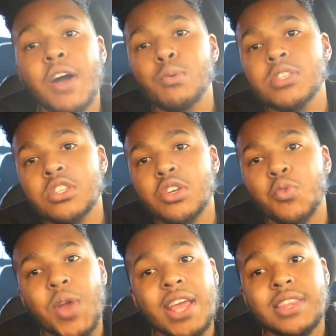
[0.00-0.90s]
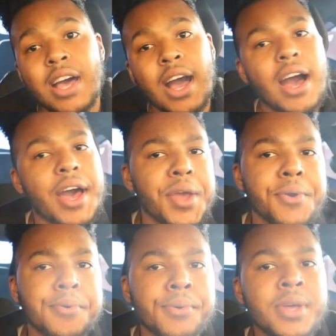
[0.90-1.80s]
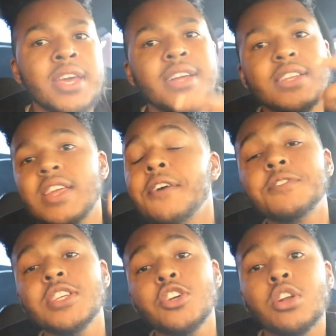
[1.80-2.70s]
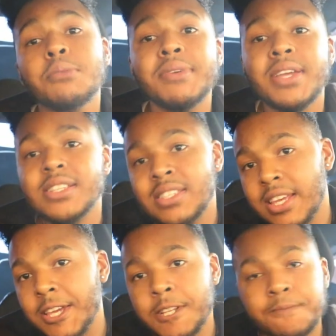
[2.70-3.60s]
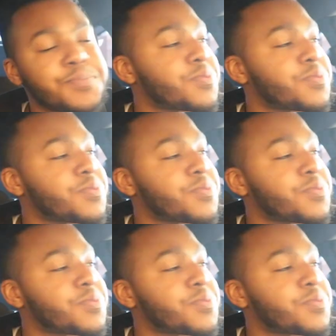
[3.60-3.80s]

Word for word: I was to rate the high, definitely going to be a 10